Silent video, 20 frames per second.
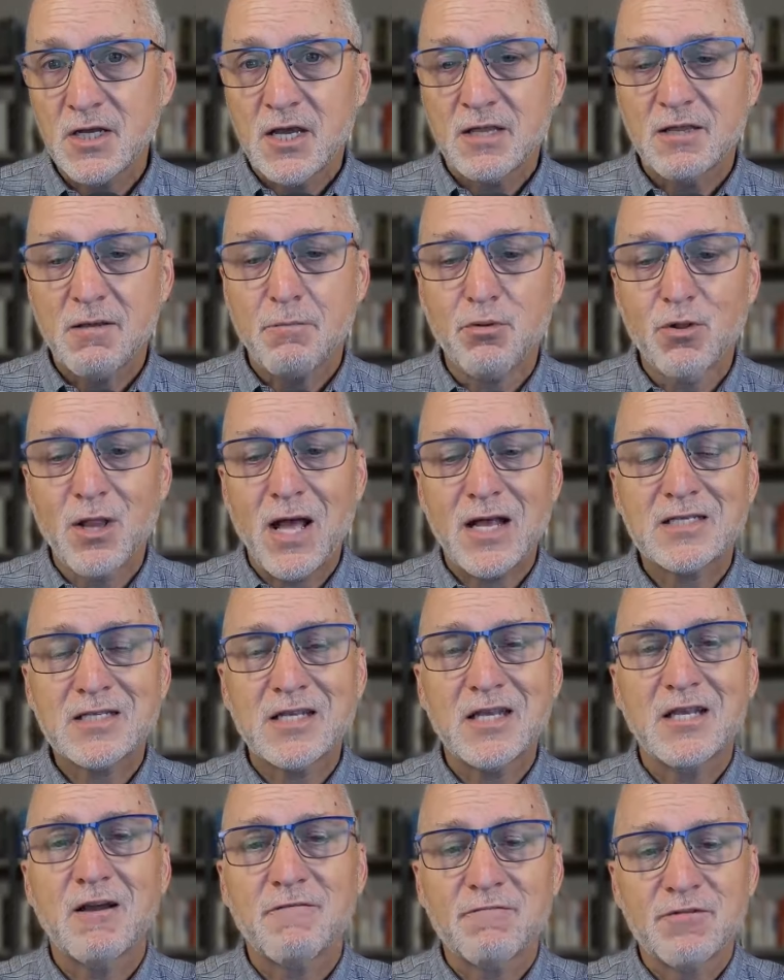The
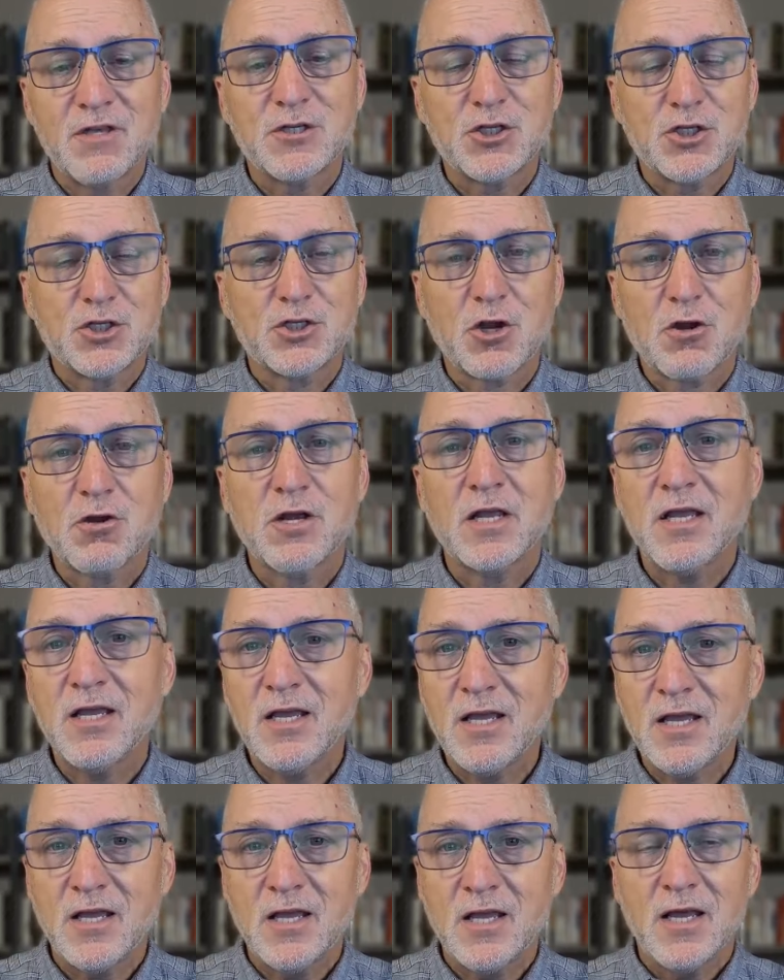blessing of this
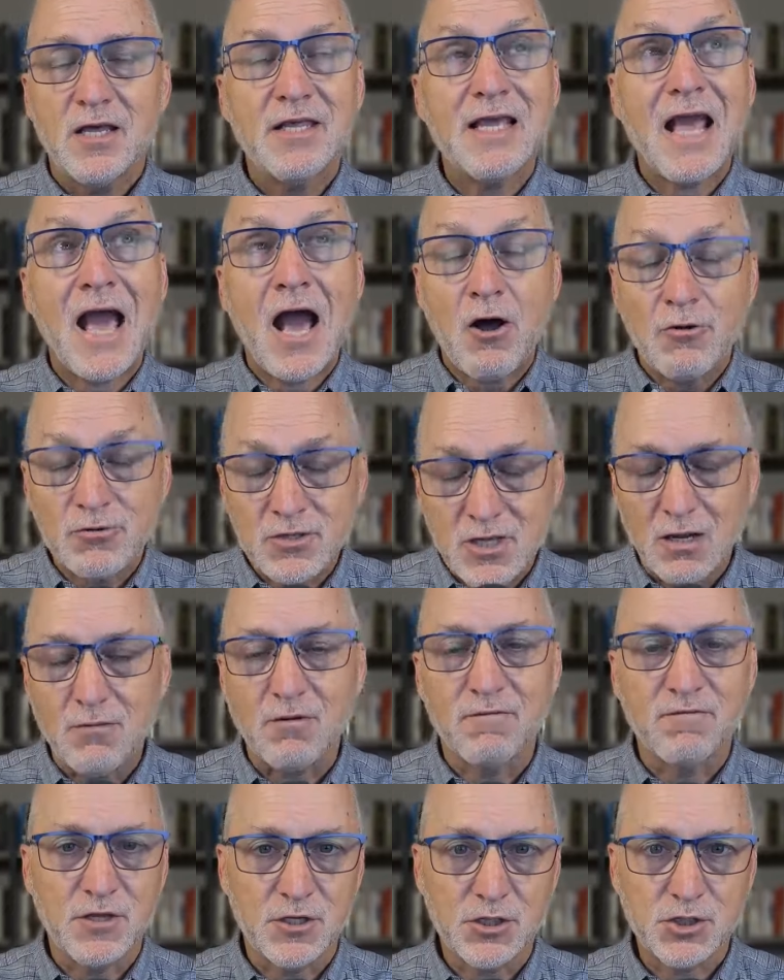journey, the outcome
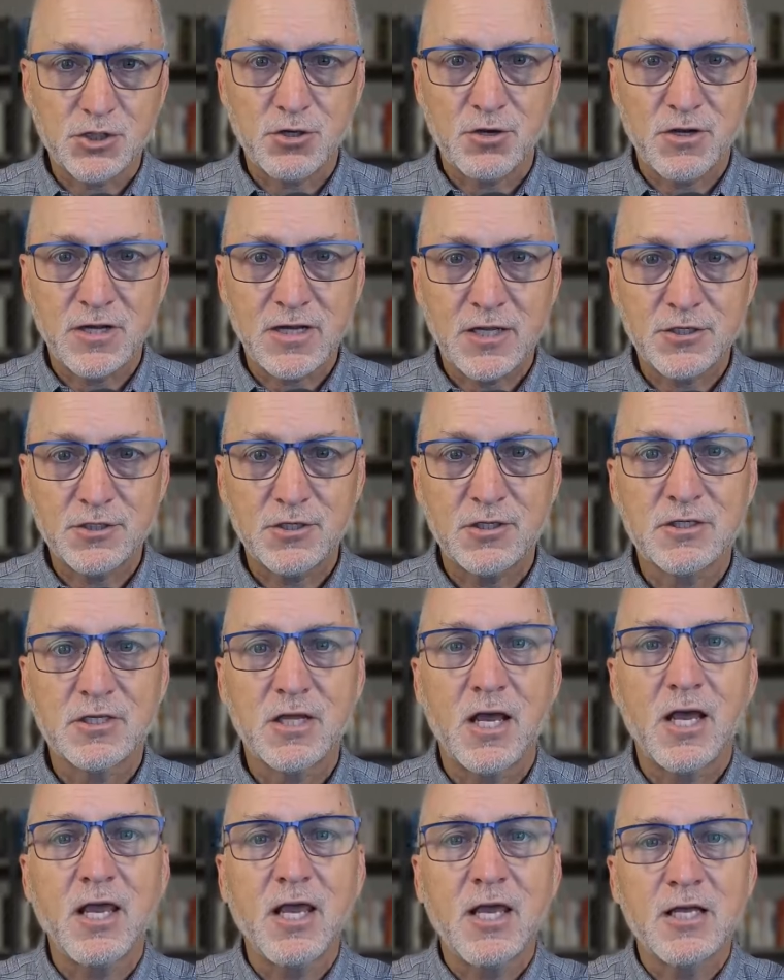of this journey, I should
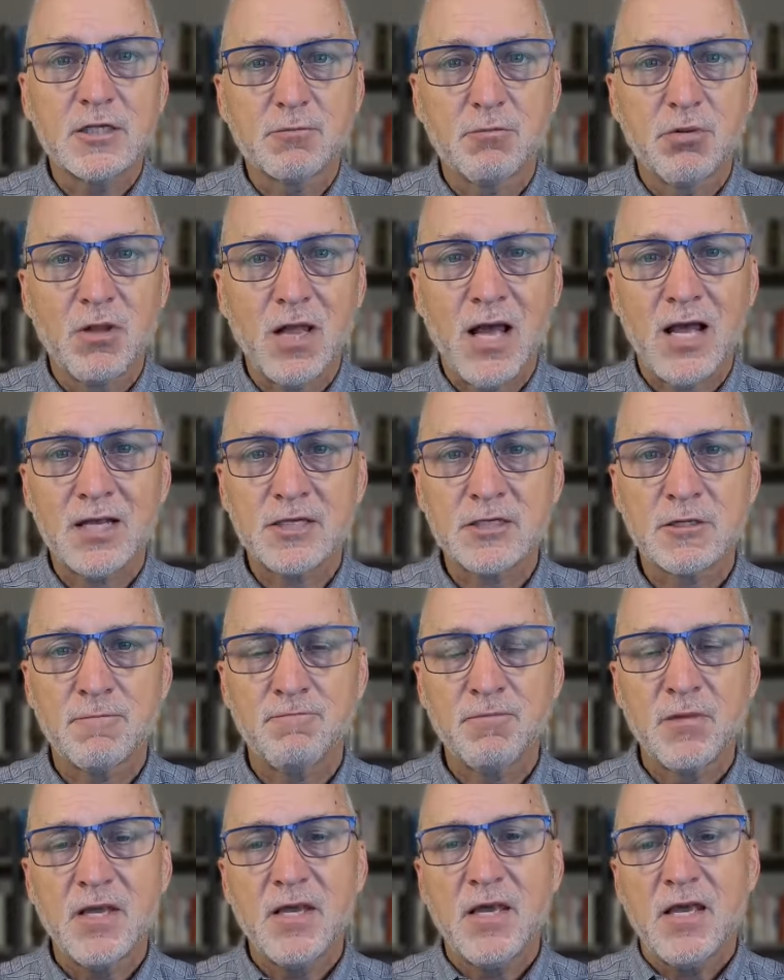say, is blessed.
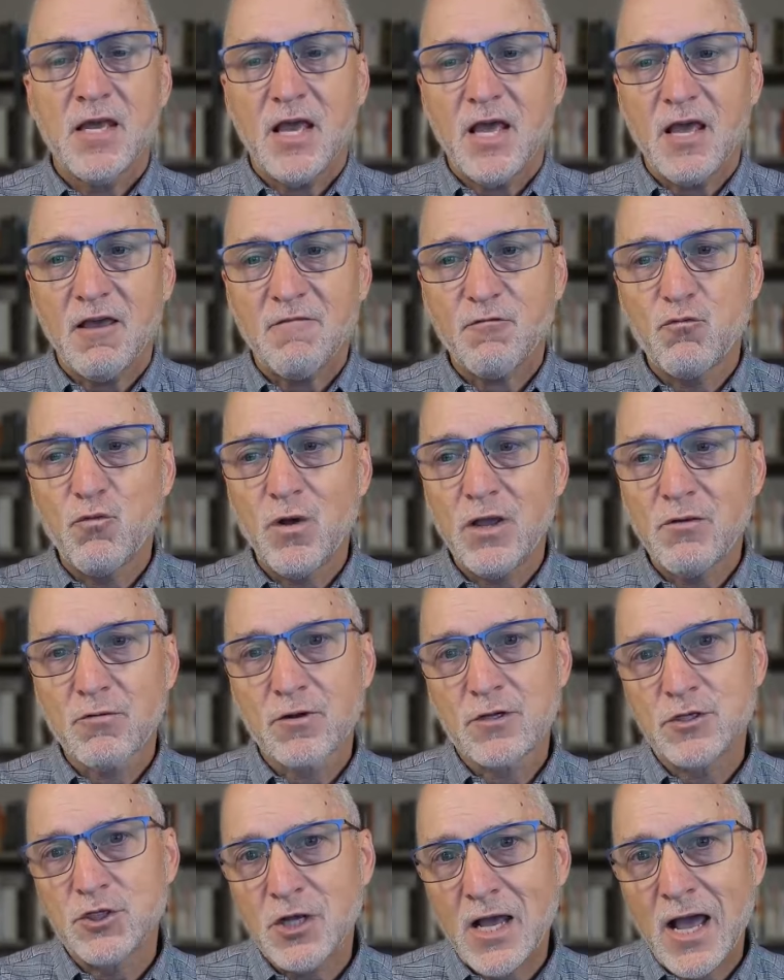If we
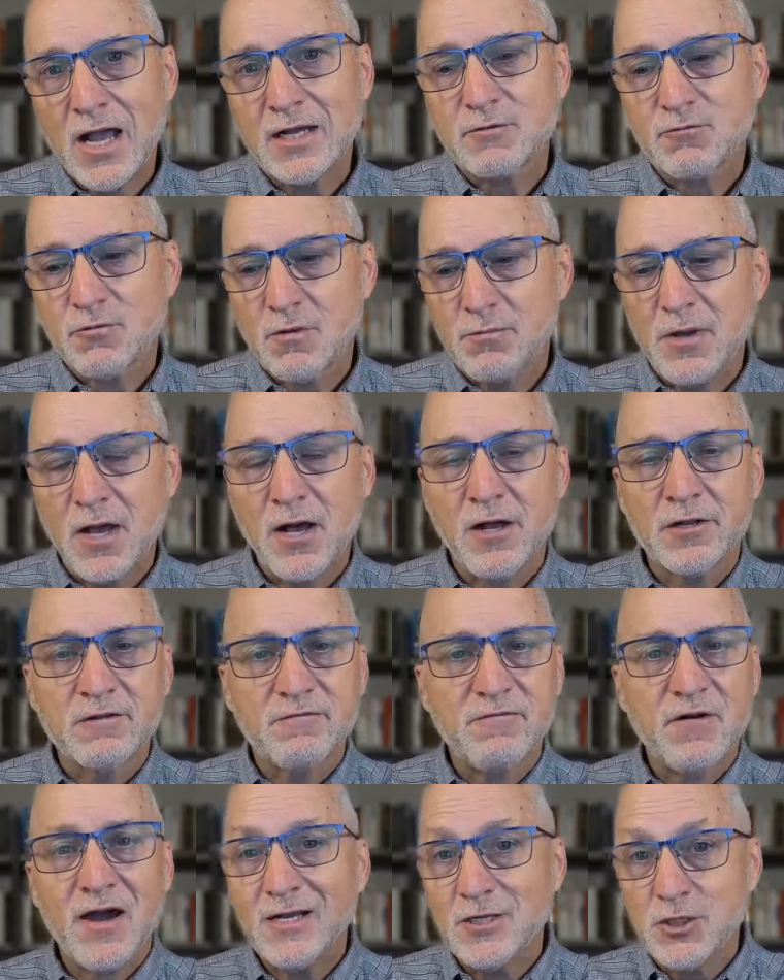reject, rebel,
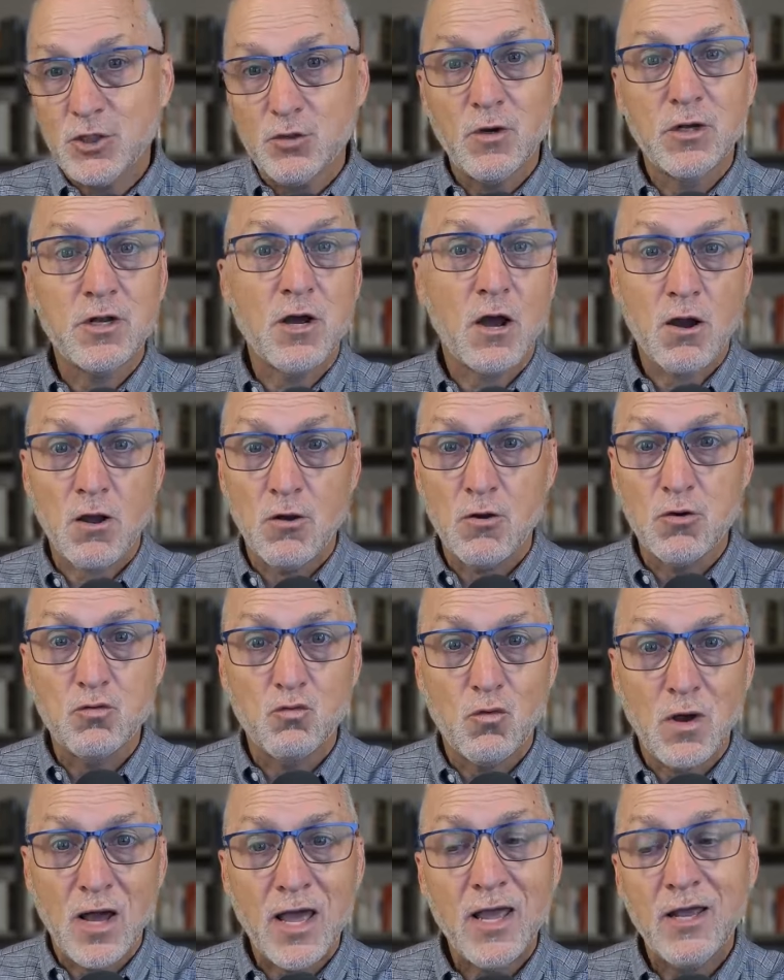if I do it our own
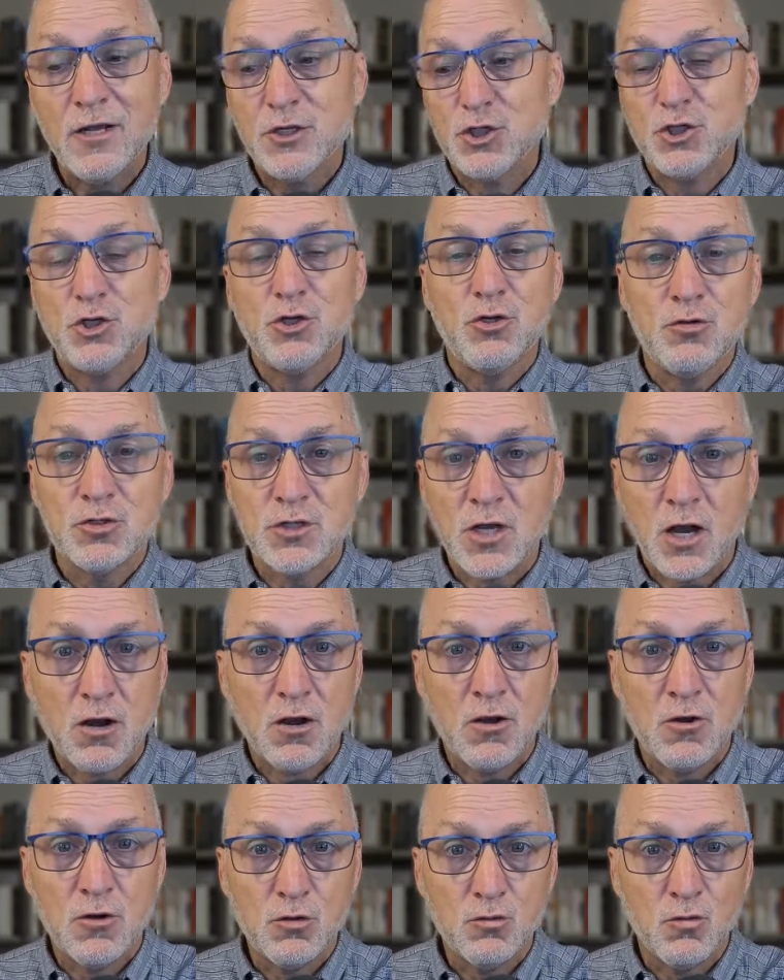way, choose our
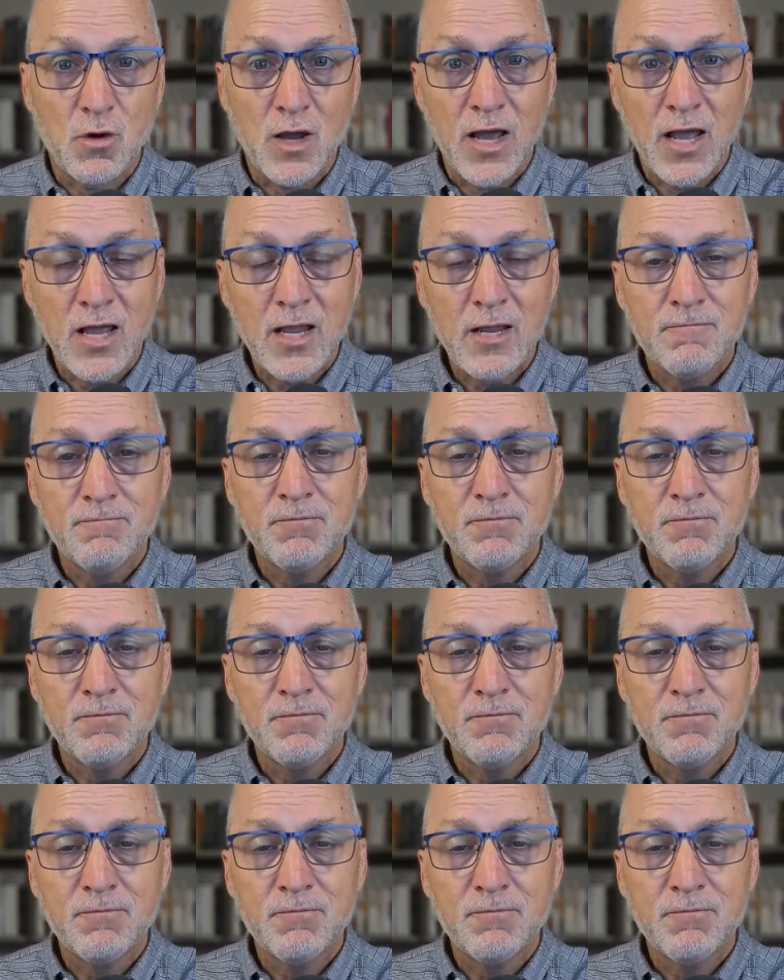own way,